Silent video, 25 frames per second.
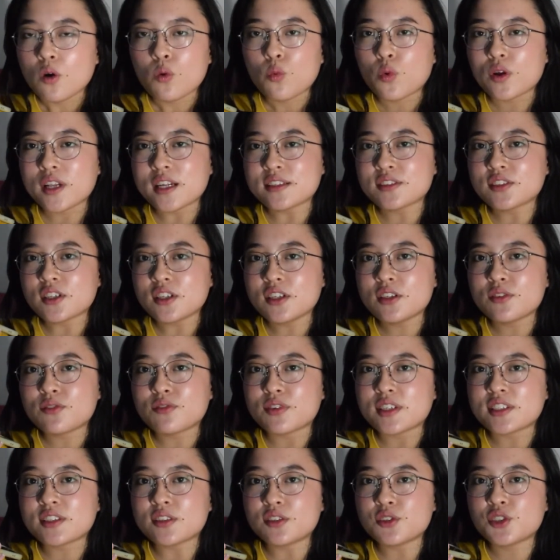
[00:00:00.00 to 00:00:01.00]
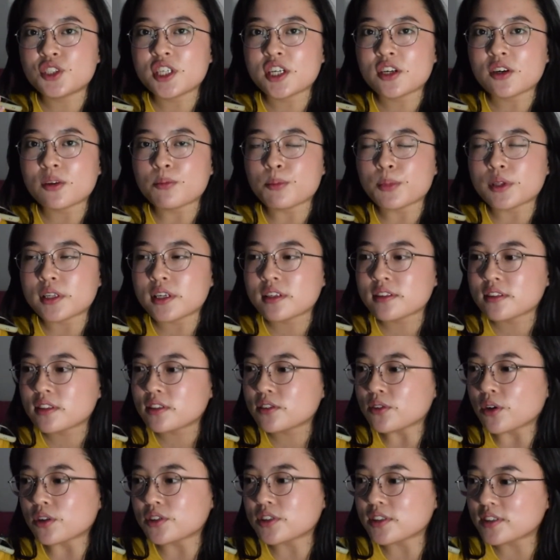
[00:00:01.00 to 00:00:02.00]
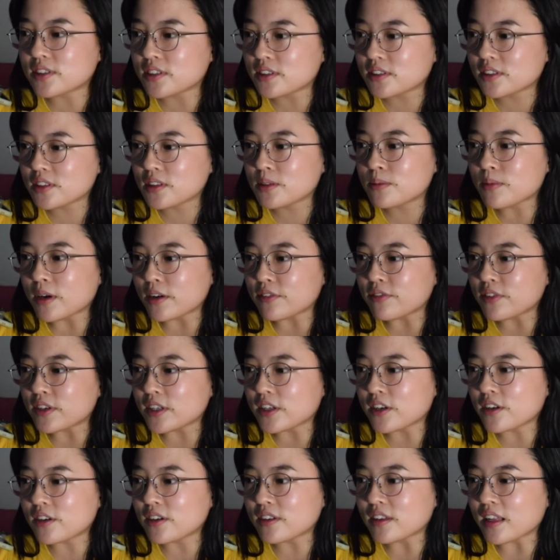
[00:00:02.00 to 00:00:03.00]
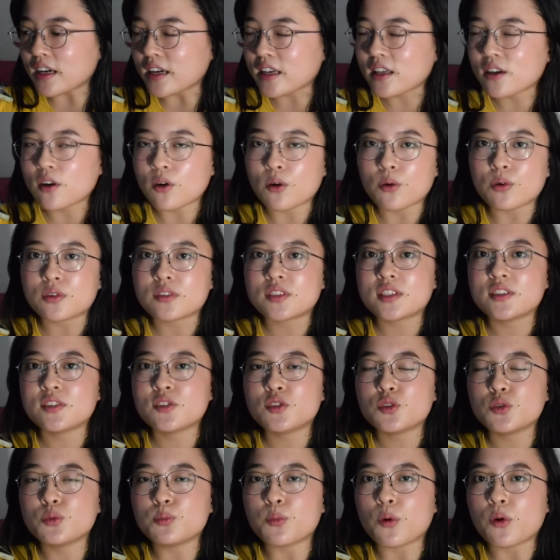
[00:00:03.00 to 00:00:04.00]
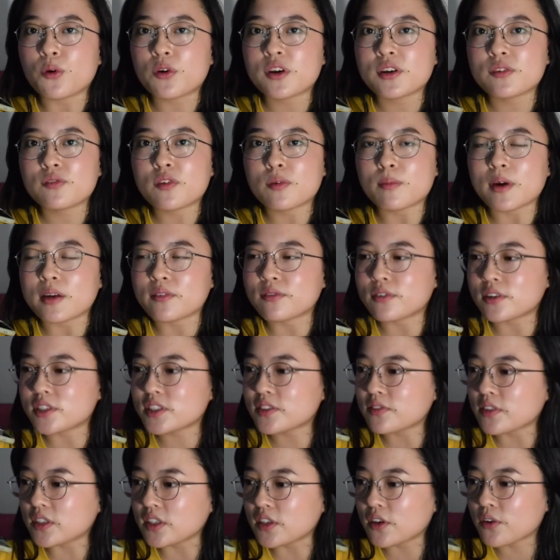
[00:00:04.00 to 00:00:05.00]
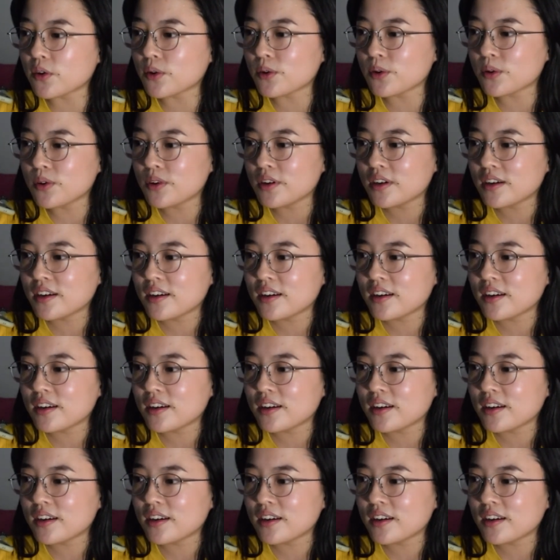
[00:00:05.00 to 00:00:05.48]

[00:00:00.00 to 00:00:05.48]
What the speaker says: When I started researching on malignant narcissism, I figured like, oh, is this too boring for my first video?